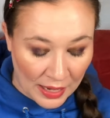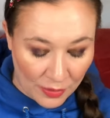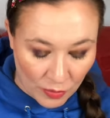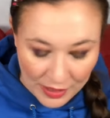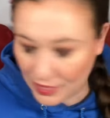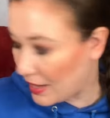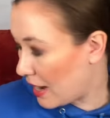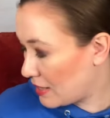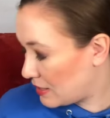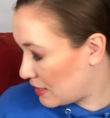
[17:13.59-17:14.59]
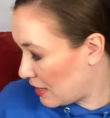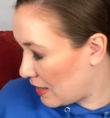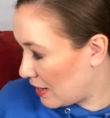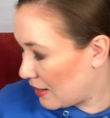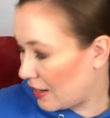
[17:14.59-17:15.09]
With that,
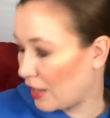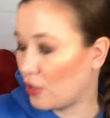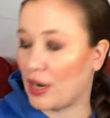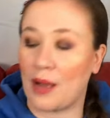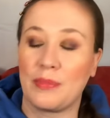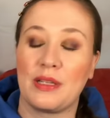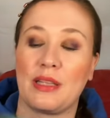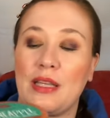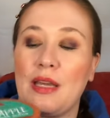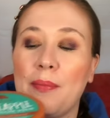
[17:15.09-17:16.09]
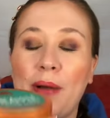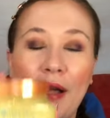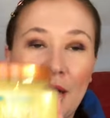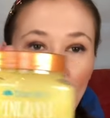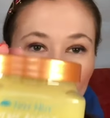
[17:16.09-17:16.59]
uh, I grabbed the
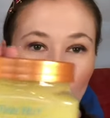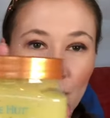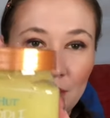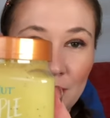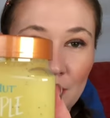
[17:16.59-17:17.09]
pineapple